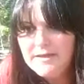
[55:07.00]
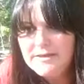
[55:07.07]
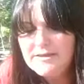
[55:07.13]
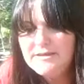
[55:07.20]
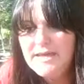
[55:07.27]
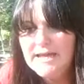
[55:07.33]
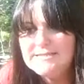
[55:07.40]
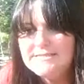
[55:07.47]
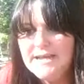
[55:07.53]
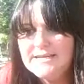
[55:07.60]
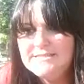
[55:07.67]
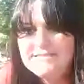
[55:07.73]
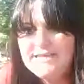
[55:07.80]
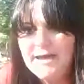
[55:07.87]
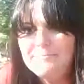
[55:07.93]
yes, I
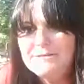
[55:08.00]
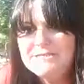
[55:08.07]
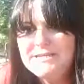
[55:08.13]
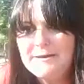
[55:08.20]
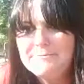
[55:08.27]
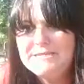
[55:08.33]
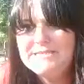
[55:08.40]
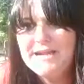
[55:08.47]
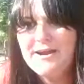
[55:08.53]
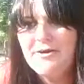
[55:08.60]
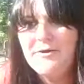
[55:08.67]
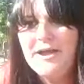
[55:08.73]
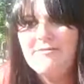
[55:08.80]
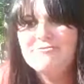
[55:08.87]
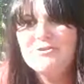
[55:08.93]
subbed Tubby
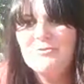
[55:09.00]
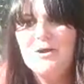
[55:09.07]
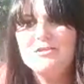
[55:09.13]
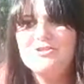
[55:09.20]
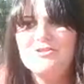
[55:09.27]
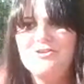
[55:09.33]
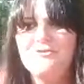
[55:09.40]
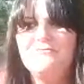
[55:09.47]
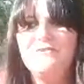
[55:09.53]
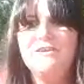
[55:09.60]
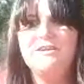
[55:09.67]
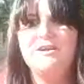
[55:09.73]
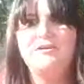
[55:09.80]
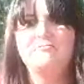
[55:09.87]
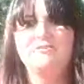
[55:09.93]
Tarot after watching your
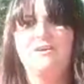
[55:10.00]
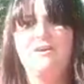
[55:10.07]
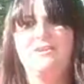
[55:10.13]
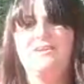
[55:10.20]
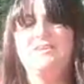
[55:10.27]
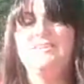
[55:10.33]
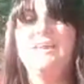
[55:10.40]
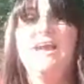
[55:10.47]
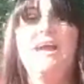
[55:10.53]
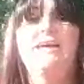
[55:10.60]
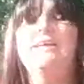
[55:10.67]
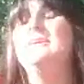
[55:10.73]
video, Donna. Yeah,